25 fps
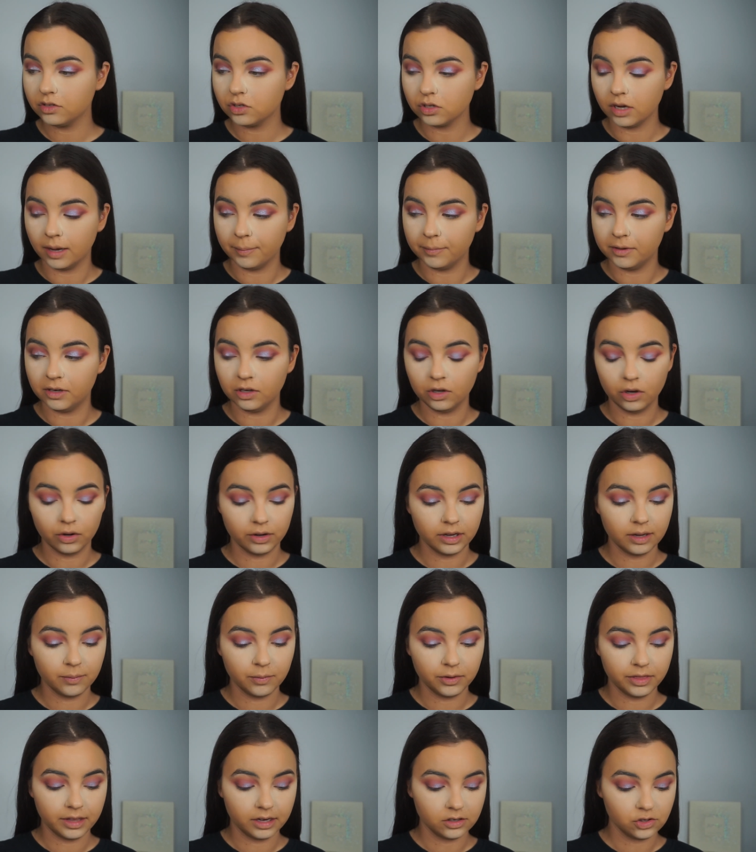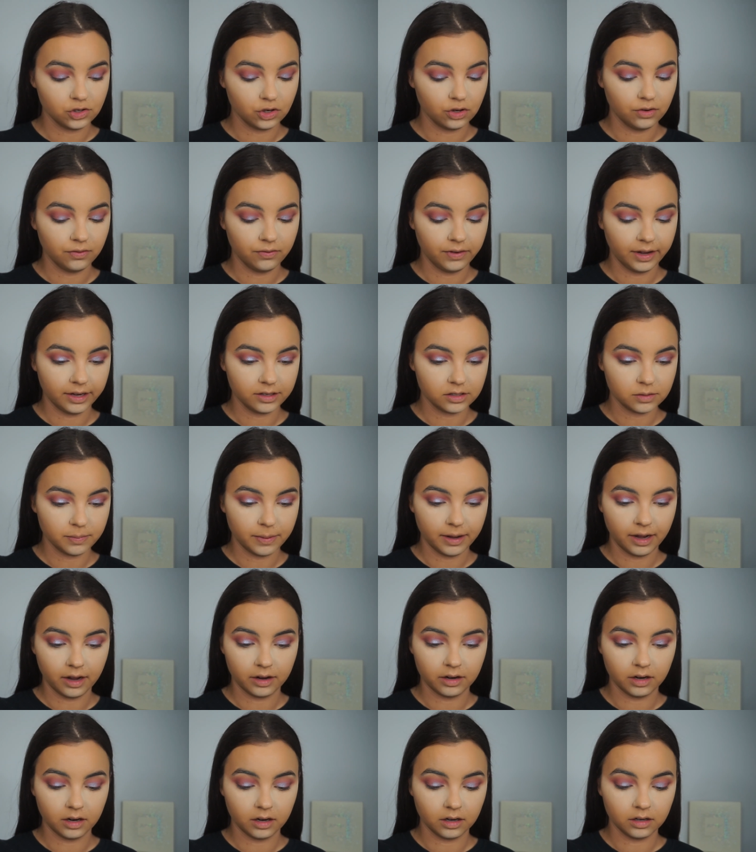So I'm going to go in with that Too Faced
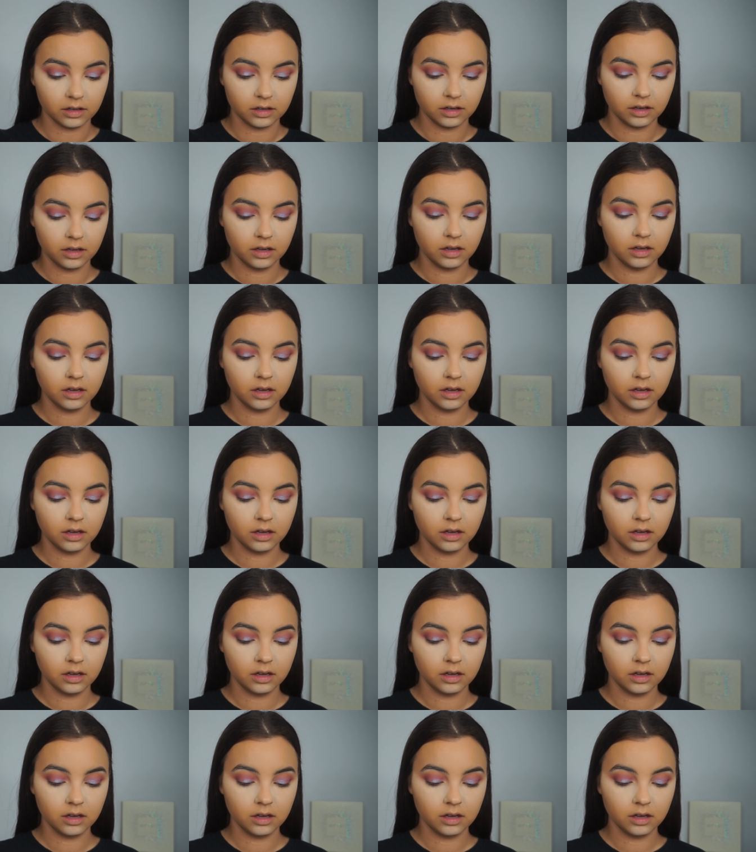powder